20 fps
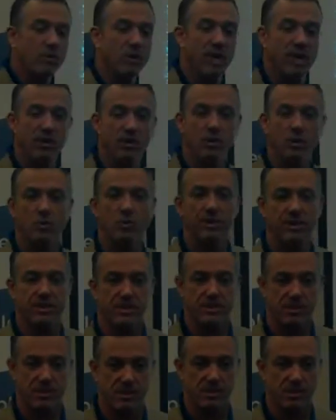thing we can do with
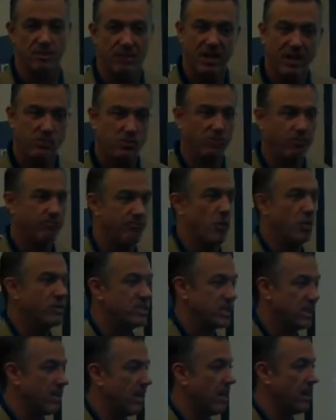this system, because we're
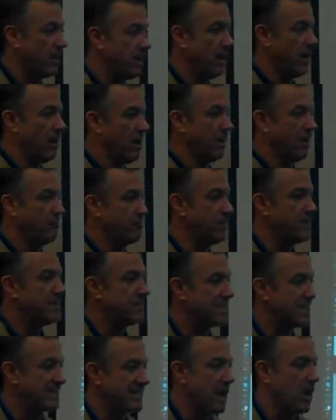focusing on a
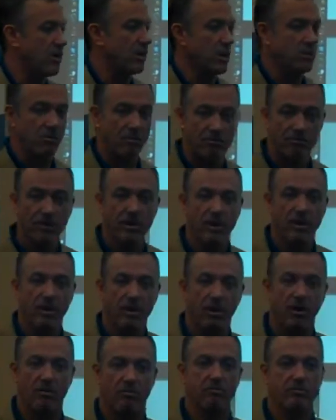business outcome
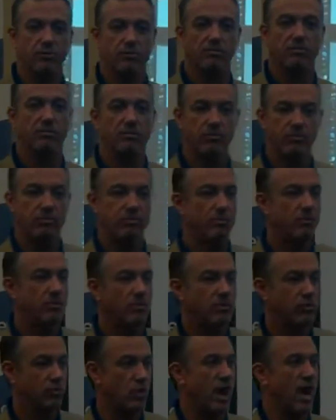of
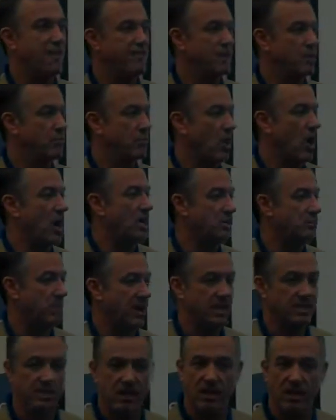driving
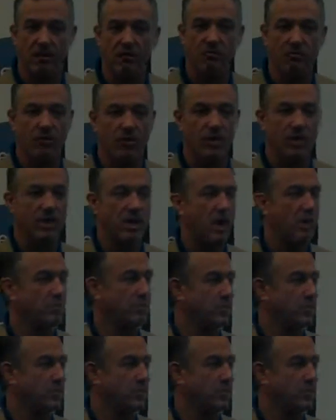prospects and converting